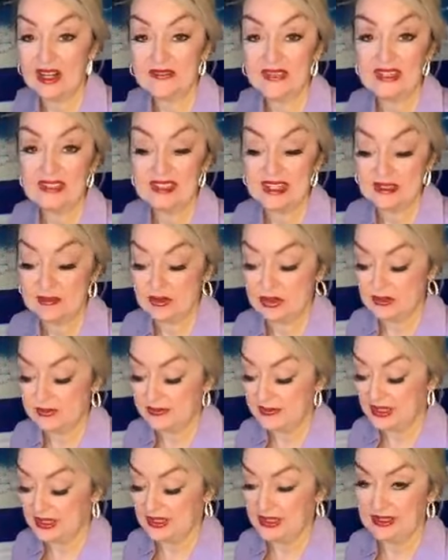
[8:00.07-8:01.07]
coffee
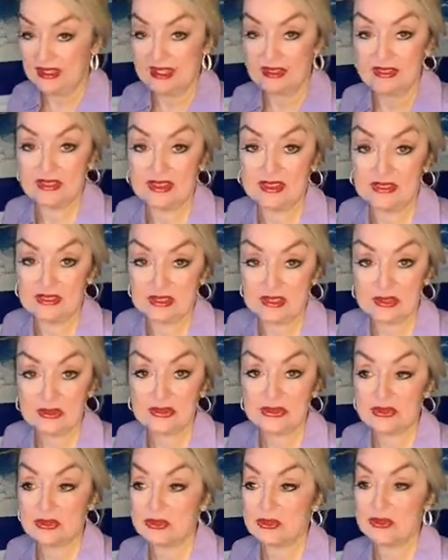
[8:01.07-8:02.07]
table next to this
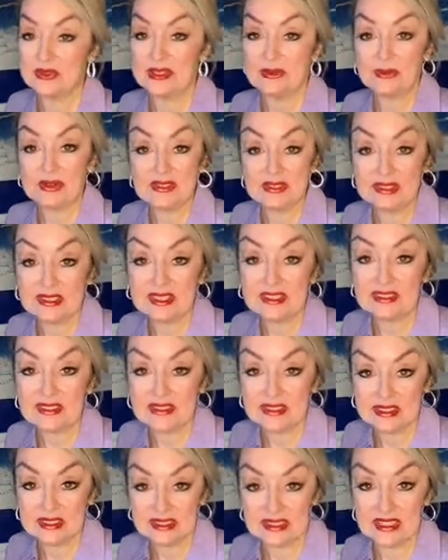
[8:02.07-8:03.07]
little stool that wasn't
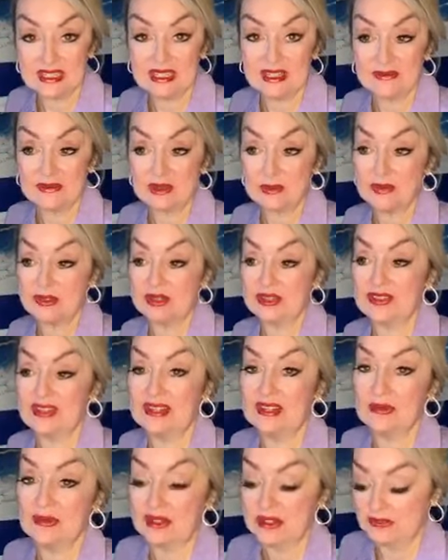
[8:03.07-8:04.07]
necessarily comfortable because
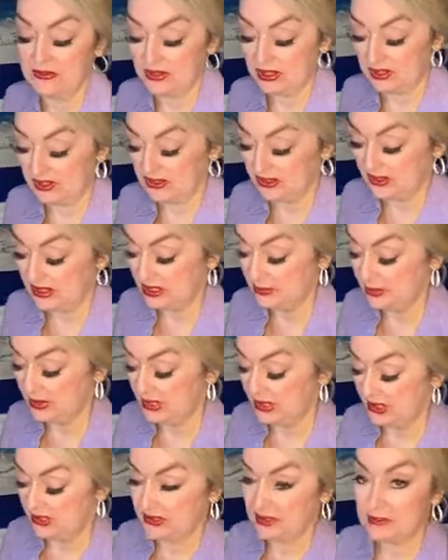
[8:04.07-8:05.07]
I didn't want to fall asleep
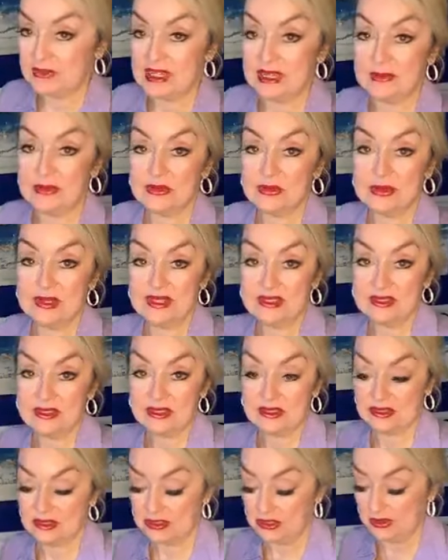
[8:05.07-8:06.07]
sometimes when
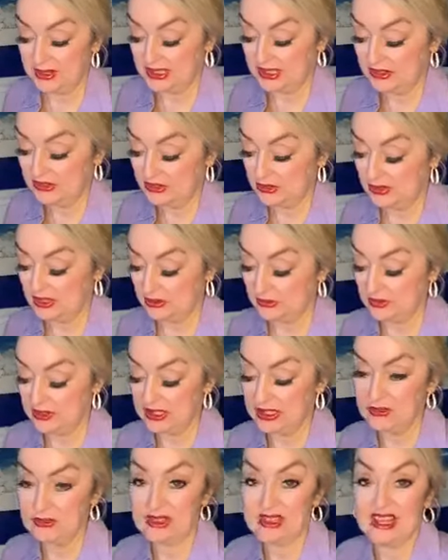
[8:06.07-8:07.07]
you're doing this you get
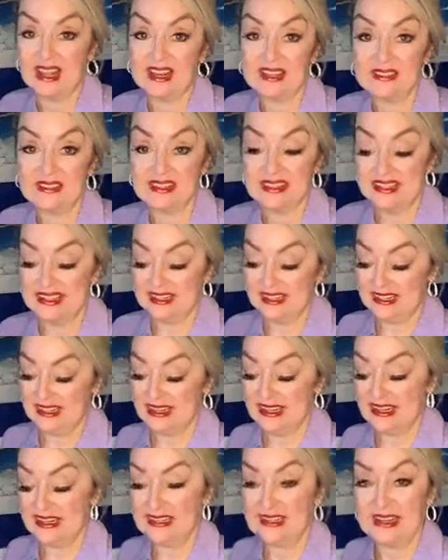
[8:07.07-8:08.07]
really relaxed
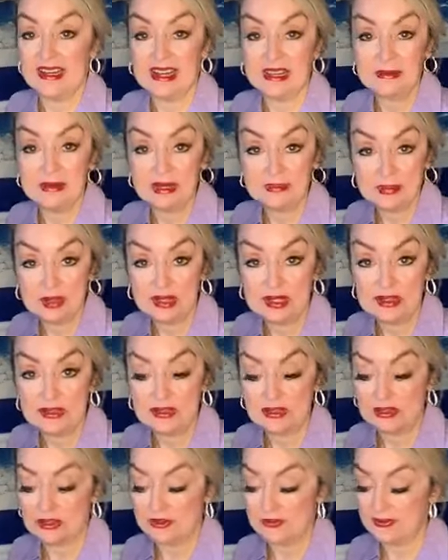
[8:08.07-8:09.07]
and I had my prayer
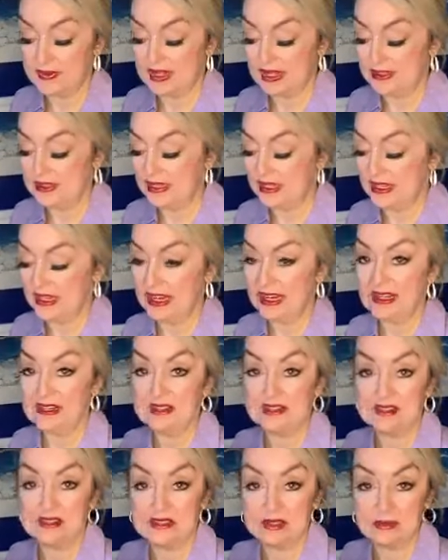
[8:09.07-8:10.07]
journal and then I
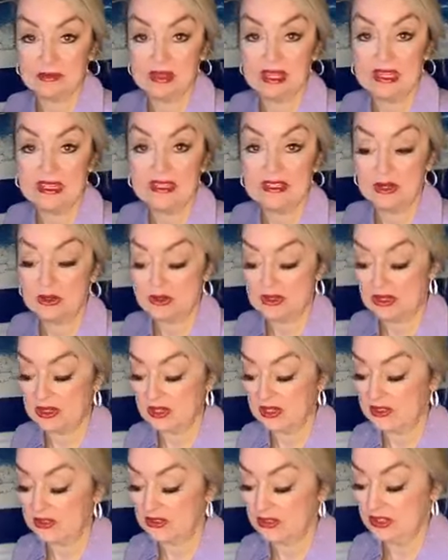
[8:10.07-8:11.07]
had some blank note
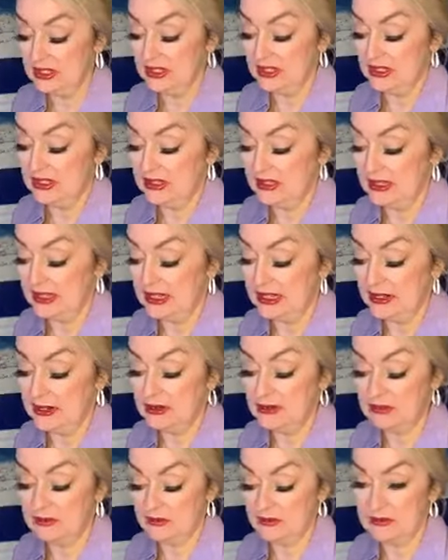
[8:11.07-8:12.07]
cards you
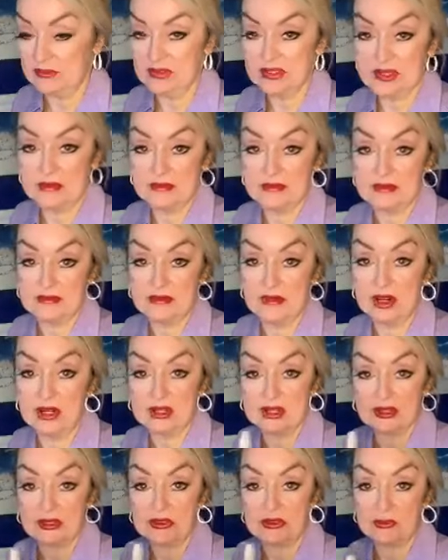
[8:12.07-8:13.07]
know, some
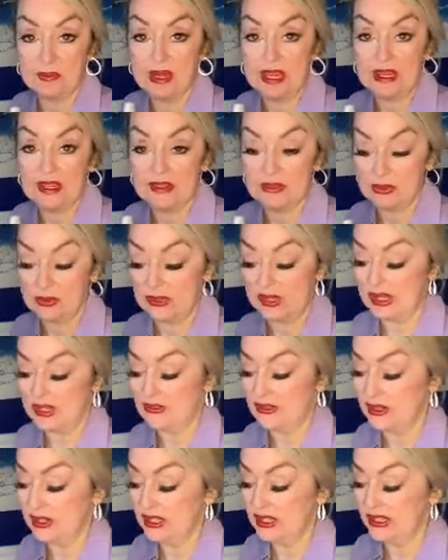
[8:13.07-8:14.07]
markers, pens,
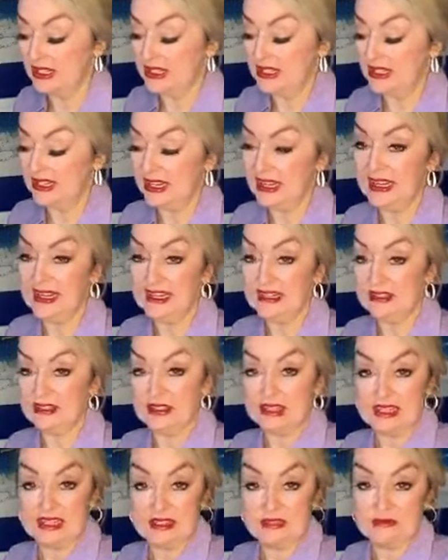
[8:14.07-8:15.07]
whatever,
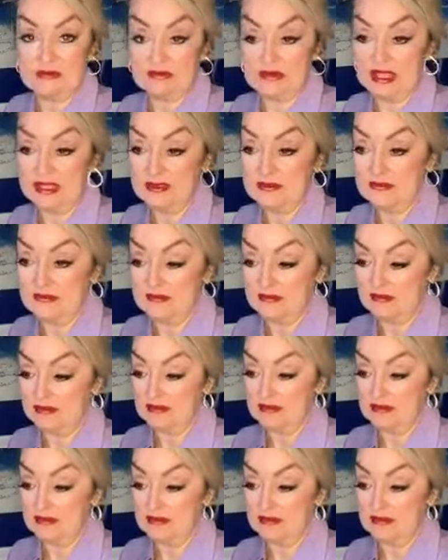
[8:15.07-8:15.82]
and, you know, and,